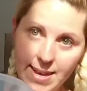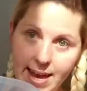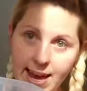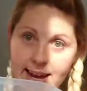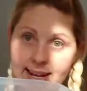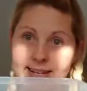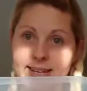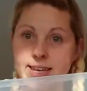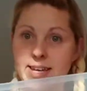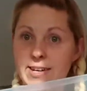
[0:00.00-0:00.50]

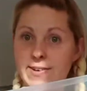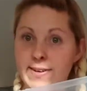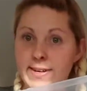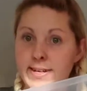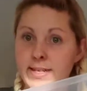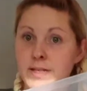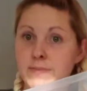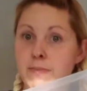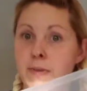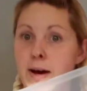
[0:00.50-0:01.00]
And here
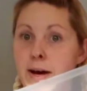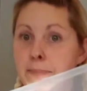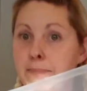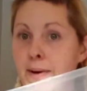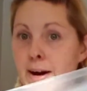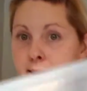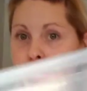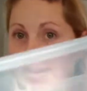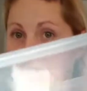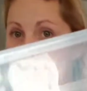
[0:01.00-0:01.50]
is my
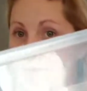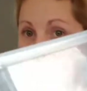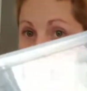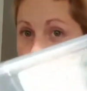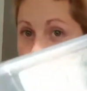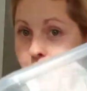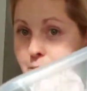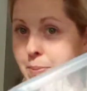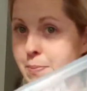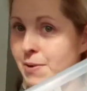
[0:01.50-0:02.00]
bucket that I'm
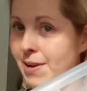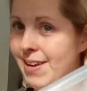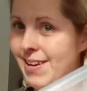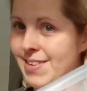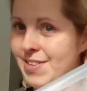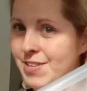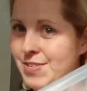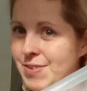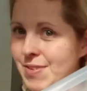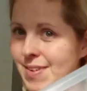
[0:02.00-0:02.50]
gonna be putting
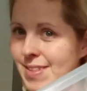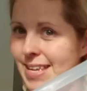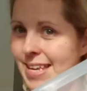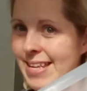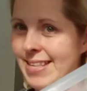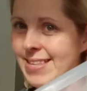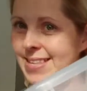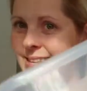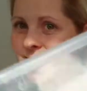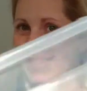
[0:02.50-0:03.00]
this all
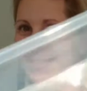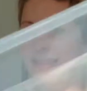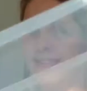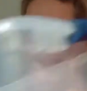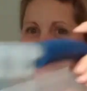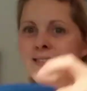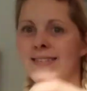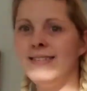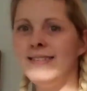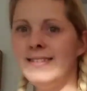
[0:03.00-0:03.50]
in.
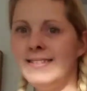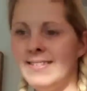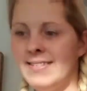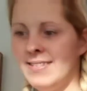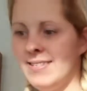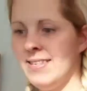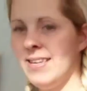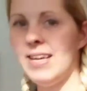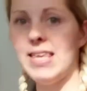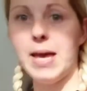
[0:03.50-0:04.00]

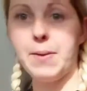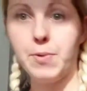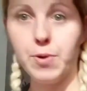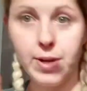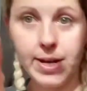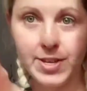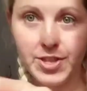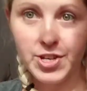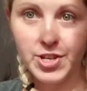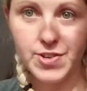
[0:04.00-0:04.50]
I'm
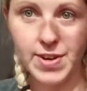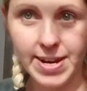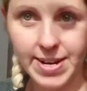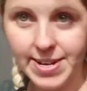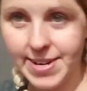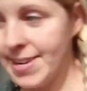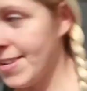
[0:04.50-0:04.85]
gonna get the grater.